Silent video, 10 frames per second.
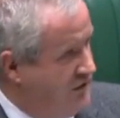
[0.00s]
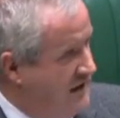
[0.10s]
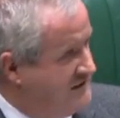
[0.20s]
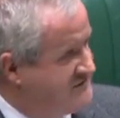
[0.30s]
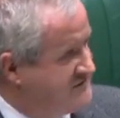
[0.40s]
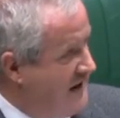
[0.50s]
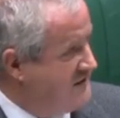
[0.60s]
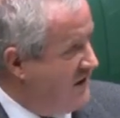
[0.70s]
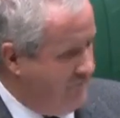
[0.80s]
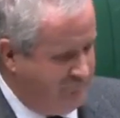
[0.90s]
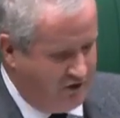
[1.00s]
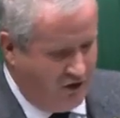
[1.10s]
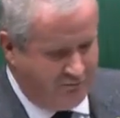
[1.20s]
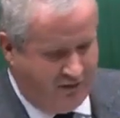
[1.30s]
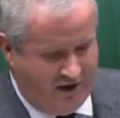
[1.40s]
they stand up for
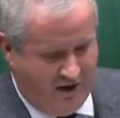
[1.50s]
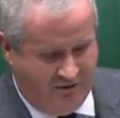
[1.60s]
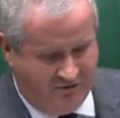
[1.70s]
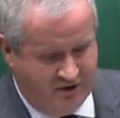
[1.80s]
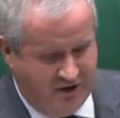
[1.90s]
our Parliament?